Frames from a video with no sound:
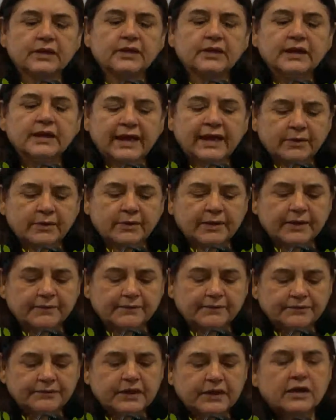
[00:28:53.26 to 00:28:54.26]
Anyway,
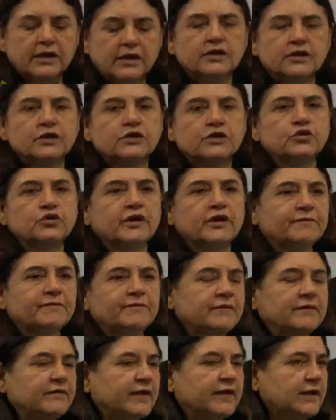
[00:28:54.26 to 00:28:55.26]
you have
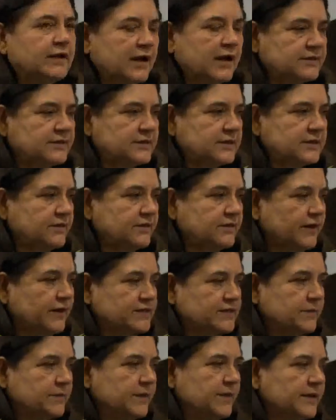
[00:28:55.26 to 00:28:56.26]
been very kind in
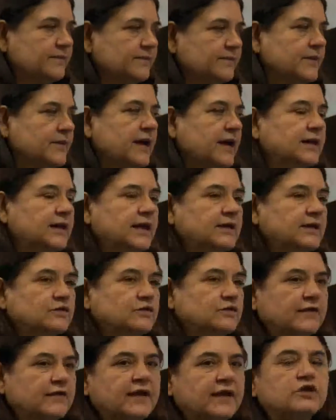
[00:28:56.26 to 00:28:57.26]
inviting me. I'd like to
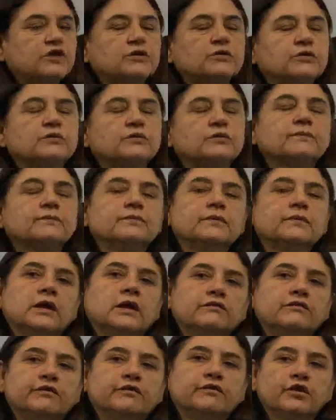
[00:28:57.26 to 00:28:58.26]
thank you
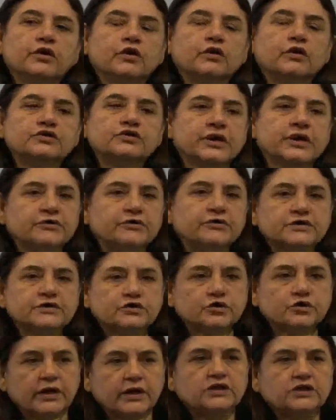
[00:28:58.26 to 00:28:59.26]
for your generous
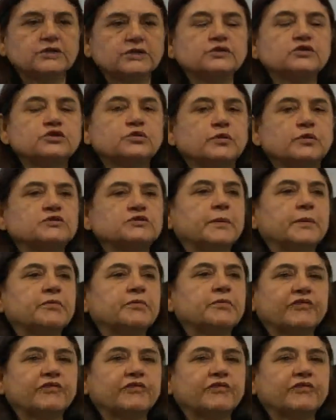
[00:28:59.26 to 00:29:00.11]
donation towards People for